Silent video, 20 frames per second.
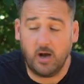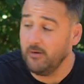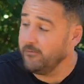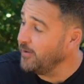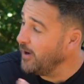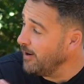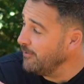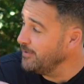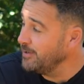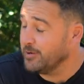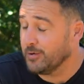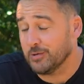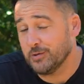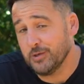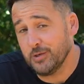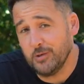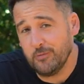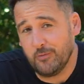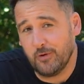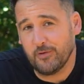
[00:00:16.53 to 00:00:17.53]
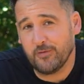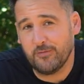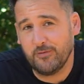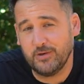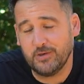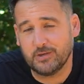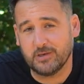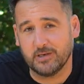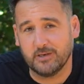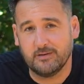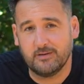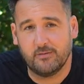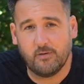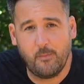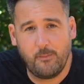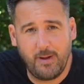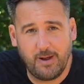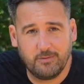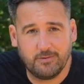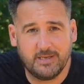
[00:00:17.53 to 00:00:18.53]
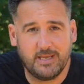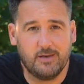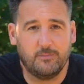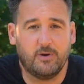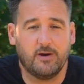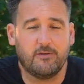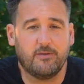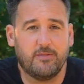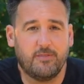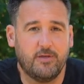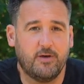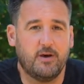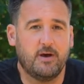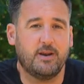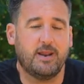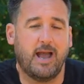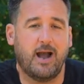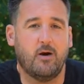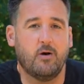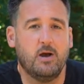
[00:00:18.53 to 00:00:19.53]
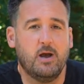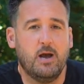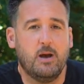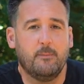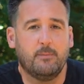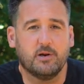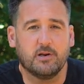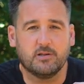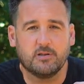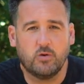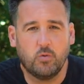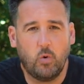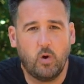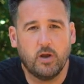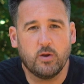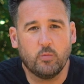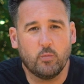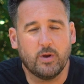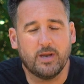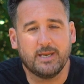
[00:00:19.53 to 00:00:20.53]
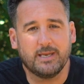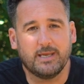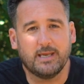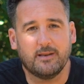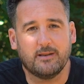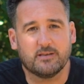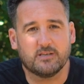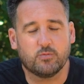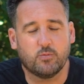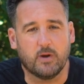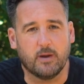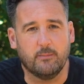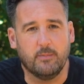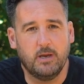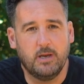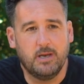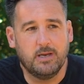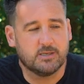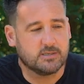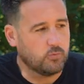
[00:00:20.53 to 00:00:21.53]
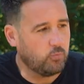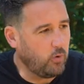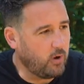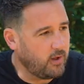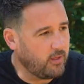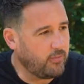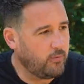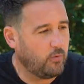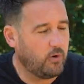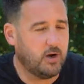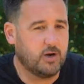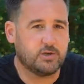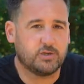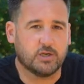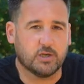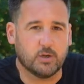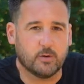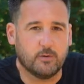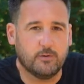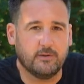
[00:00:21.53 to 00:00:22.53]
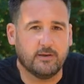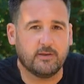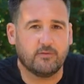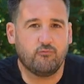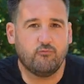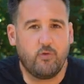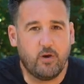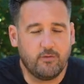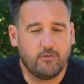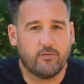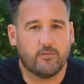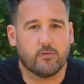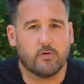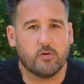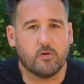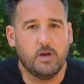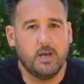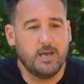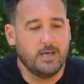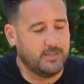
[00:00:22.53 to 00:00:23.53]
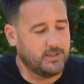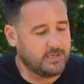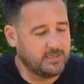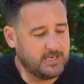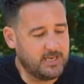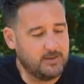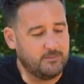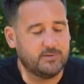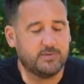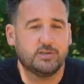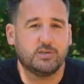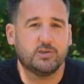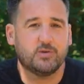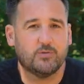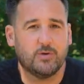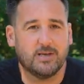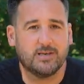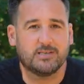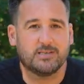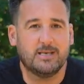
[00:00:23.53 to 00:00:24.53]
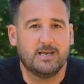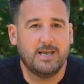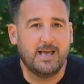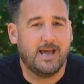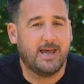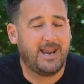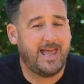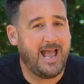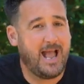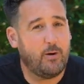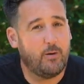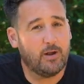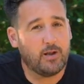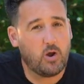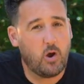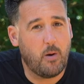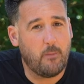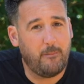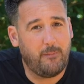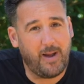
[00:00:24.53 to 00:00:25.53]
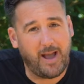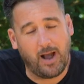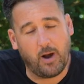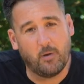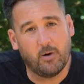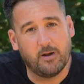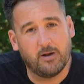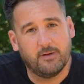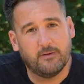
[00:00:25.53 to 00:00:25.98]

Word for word: I've currently got two rods fishing, I'm about to get my third out but it's quite weedy in the swim so what I thought I'd do is run through the tips, tricks and how I go about